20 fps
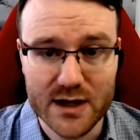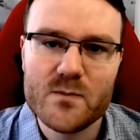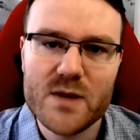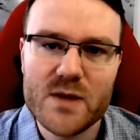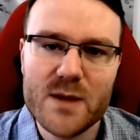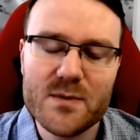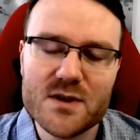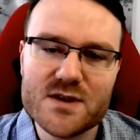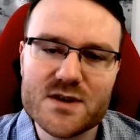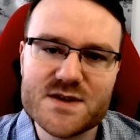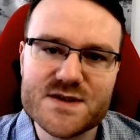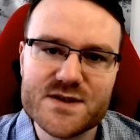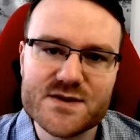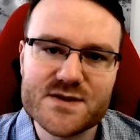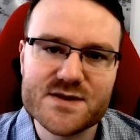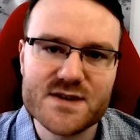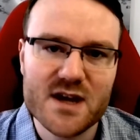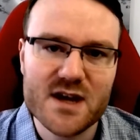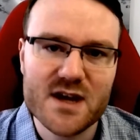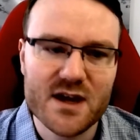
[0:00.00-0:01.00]
People are still
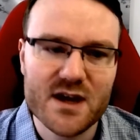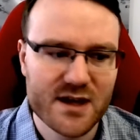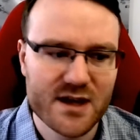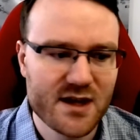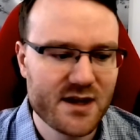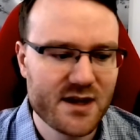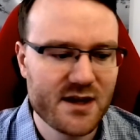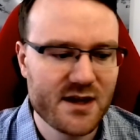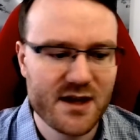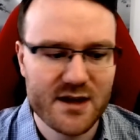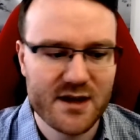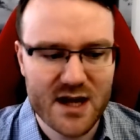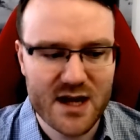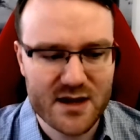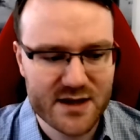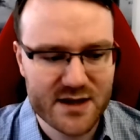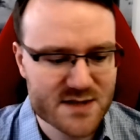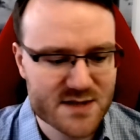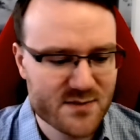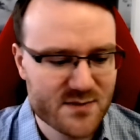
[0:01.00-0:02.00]
stuck in
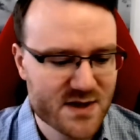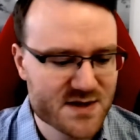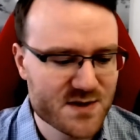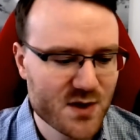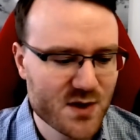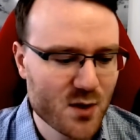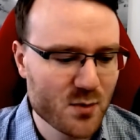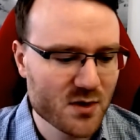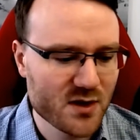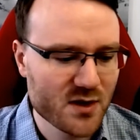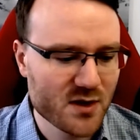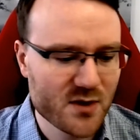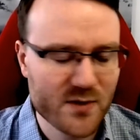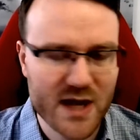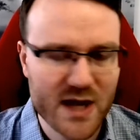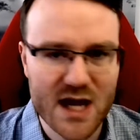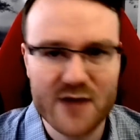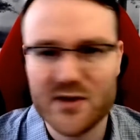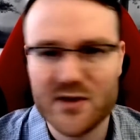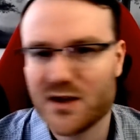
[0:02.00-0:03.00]
AliExpress and Oberlo
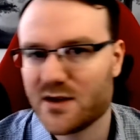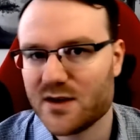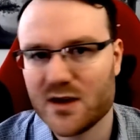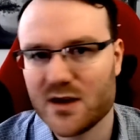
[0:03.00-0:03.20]
having,